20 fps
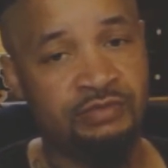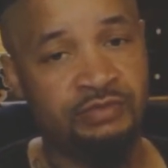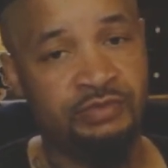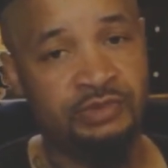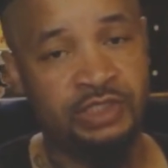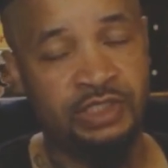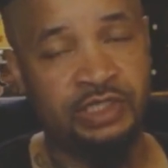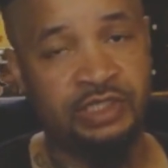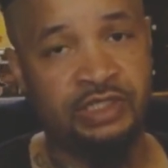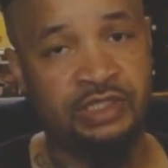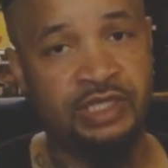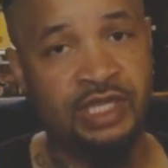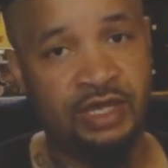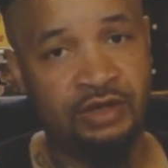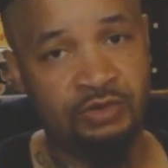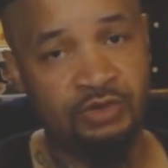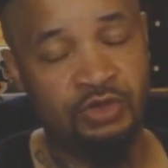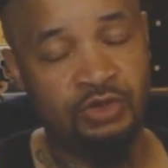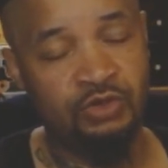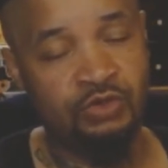But the other guy, I
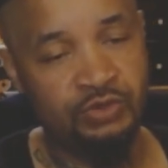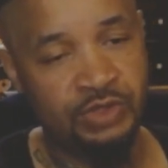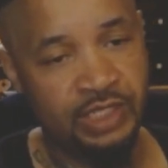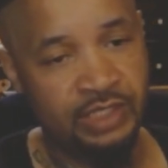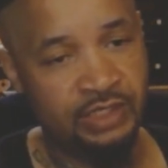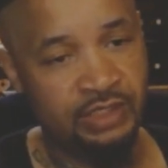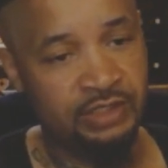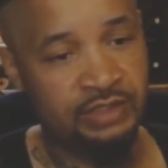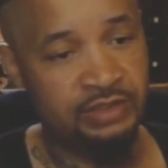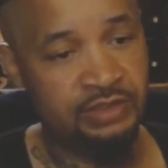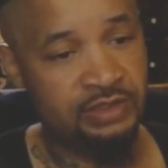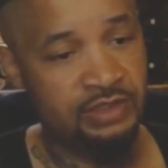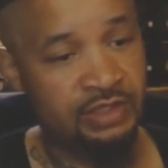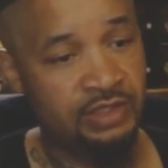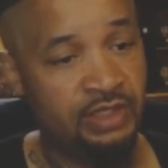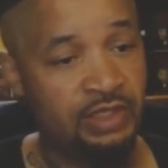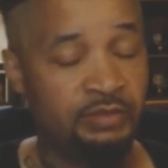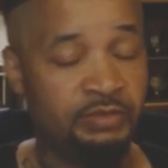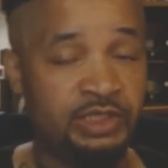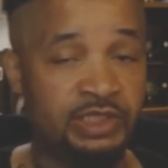don't know who that is.
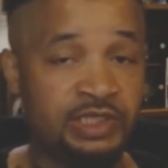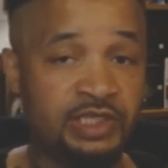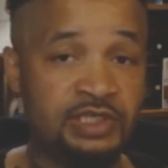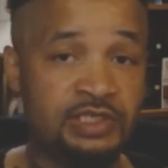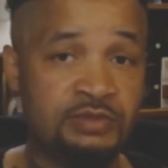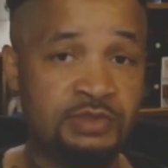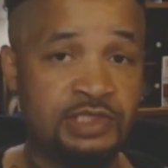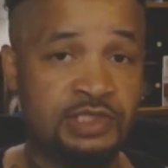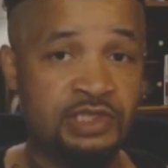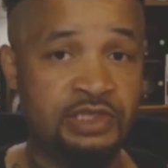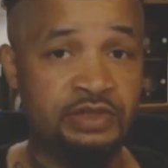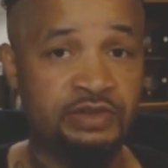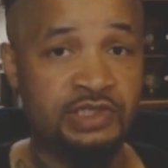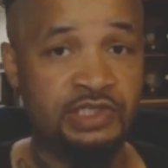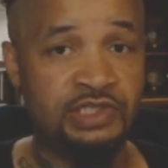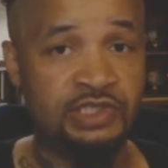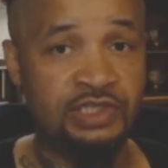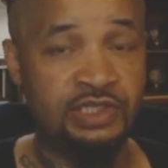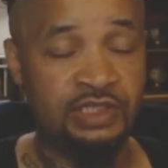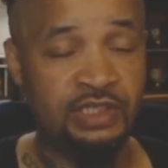But this is serious
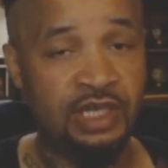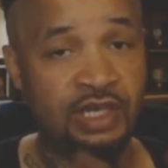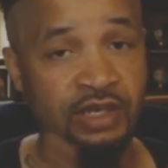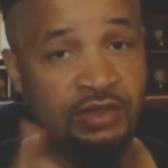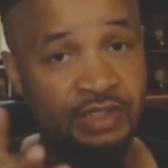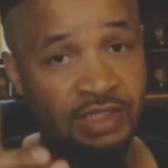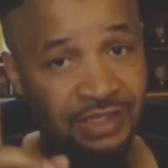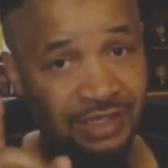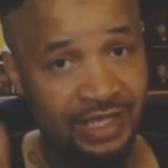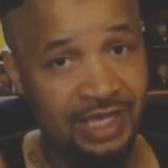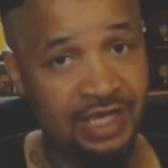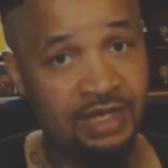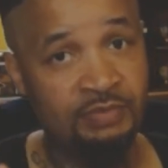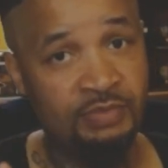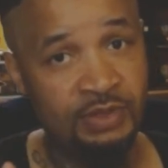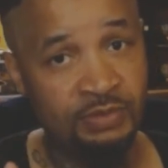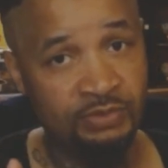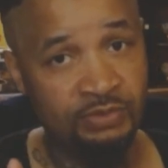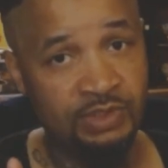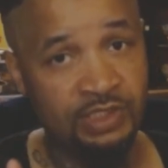shit, y'all, that a lot of
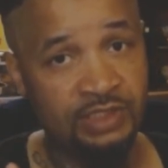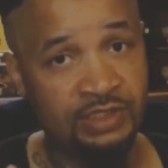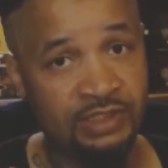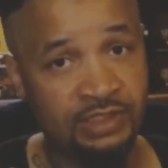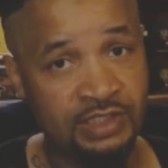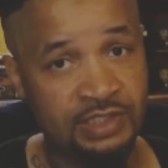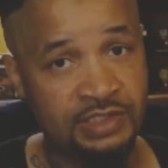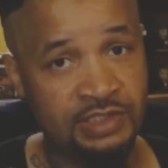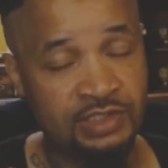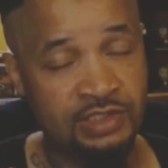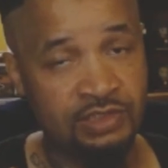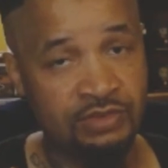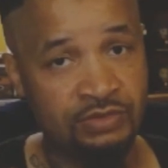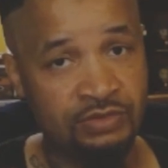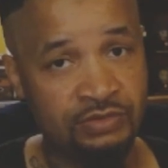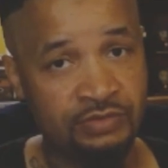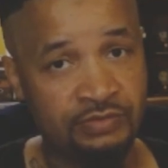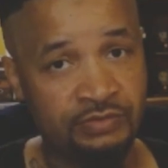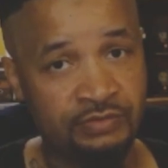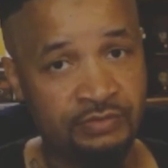people need to listen
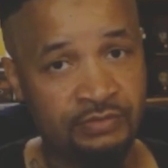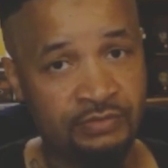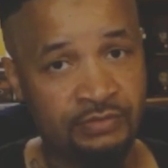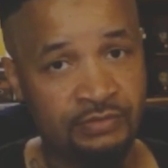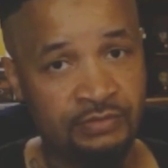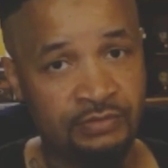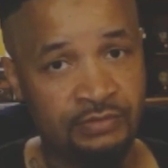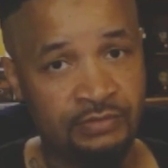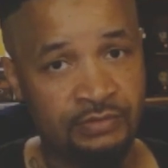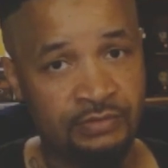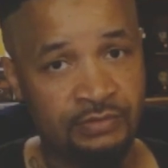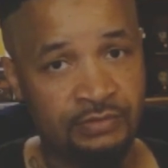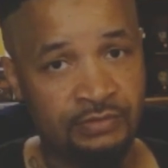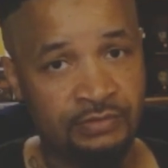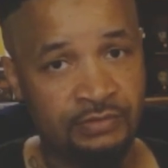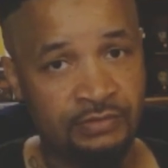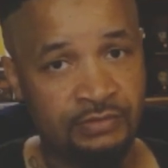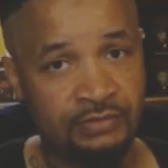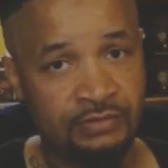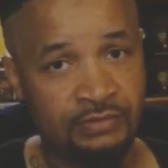to
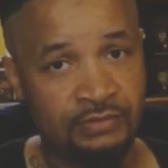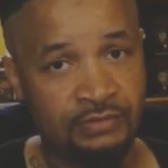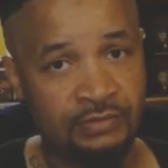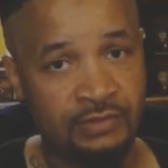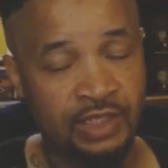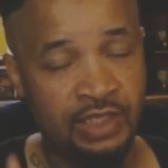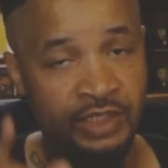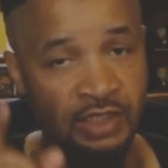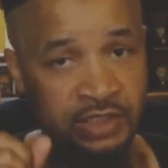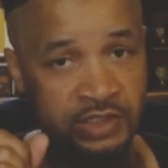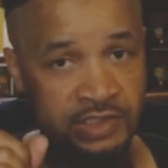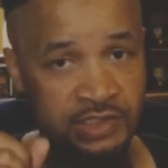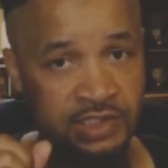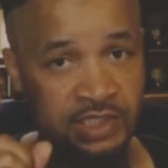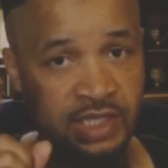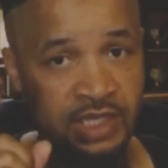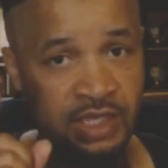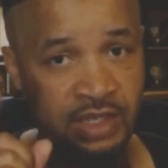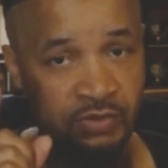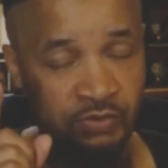and
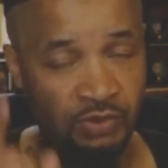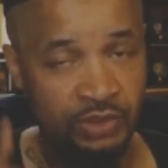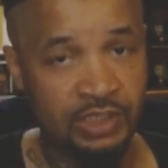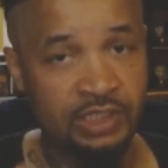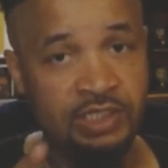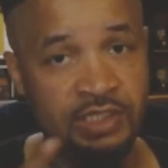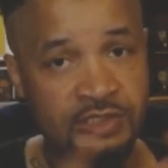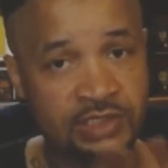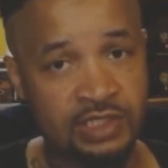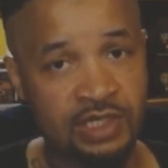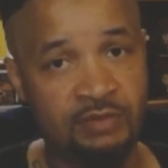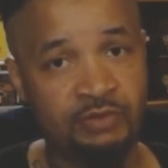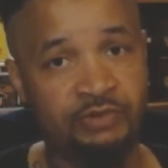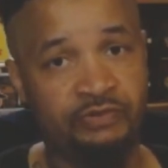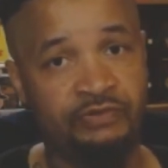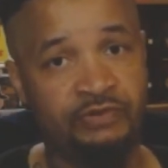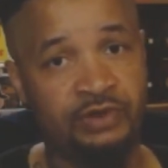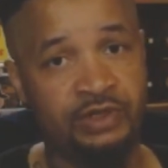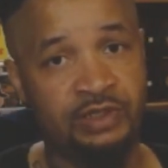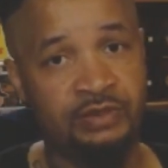understand what he's coming
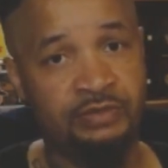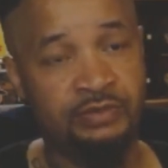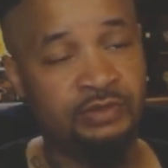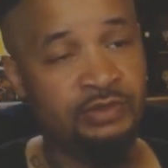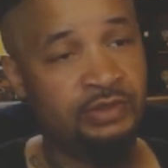from.